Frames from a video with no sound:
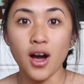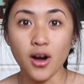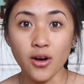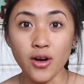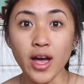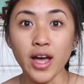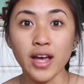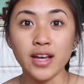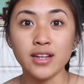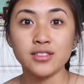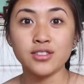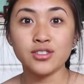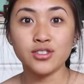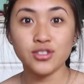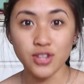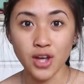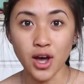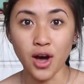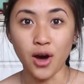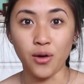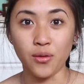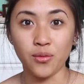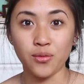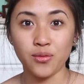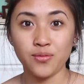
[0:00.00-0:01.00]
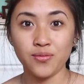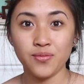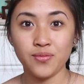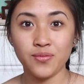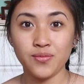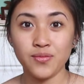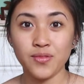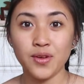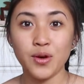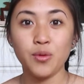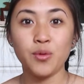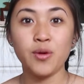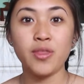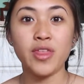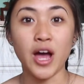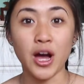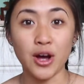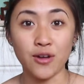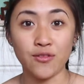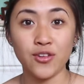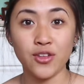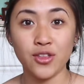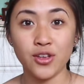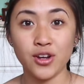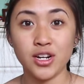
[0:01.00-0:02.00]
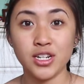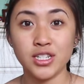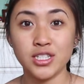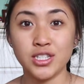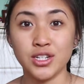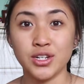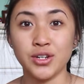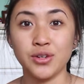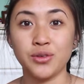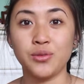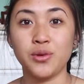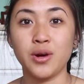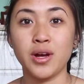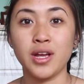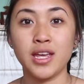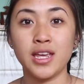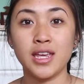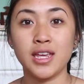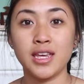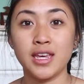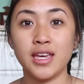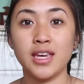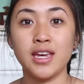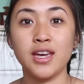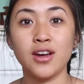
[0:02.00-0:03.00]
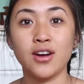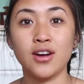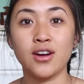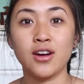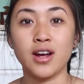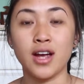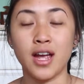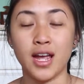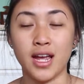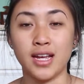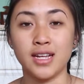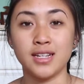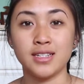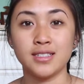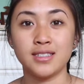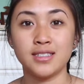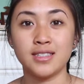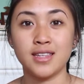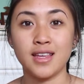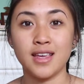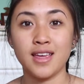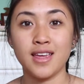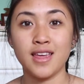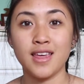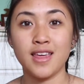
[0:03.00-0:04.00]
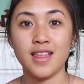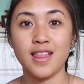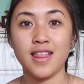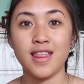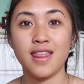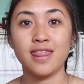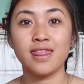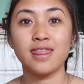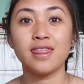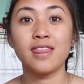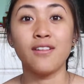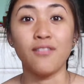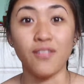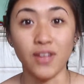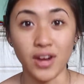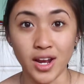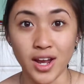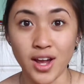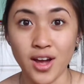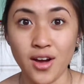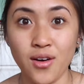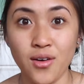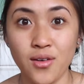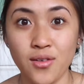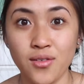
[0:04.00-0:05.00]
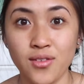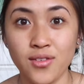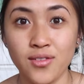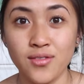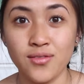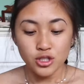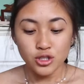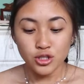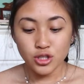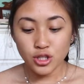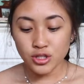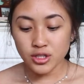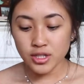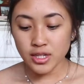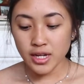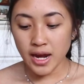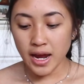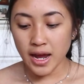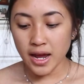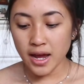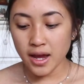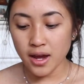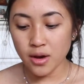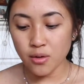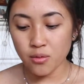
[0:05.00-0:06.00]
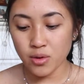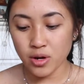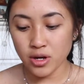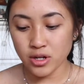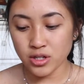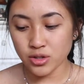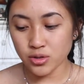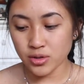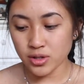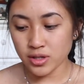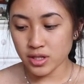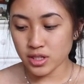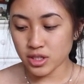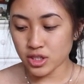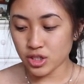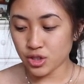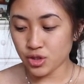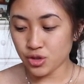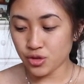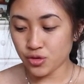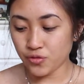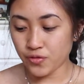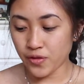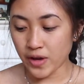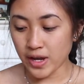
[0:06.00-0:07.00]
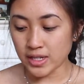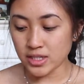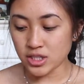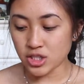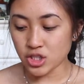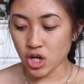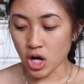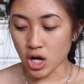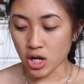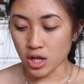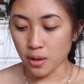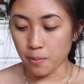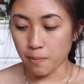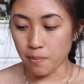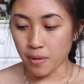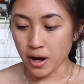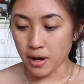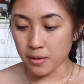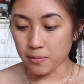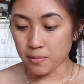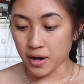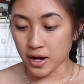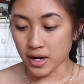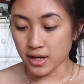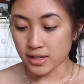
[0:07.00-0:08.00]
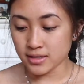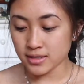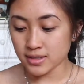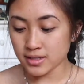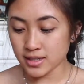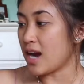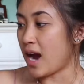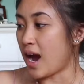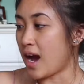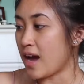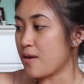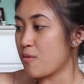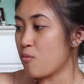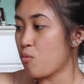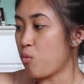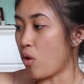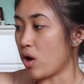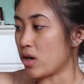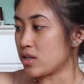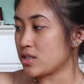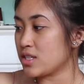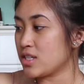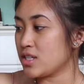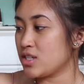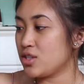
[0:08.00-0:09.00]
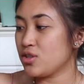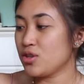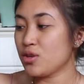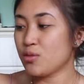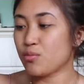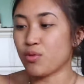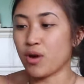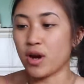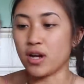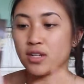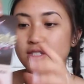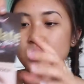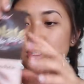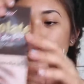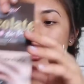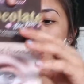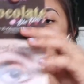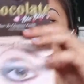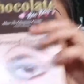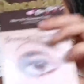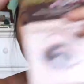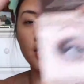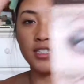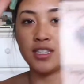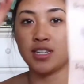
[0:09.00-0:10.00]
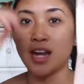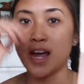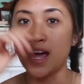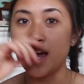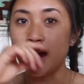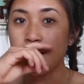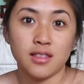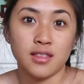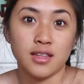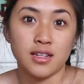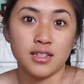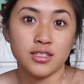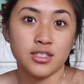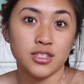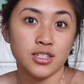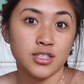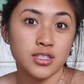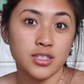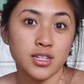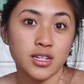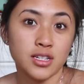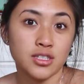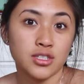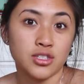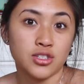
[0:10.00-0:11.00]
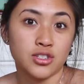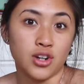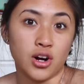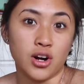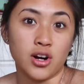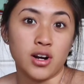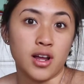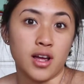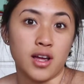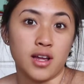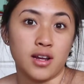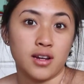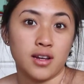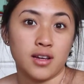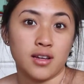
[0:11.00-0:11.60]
Okay, so without further ado, here is the video. So today we are doing the Too Faced Chocolate Bonbons. I want to do the bronze chocolate today. Let's just get started.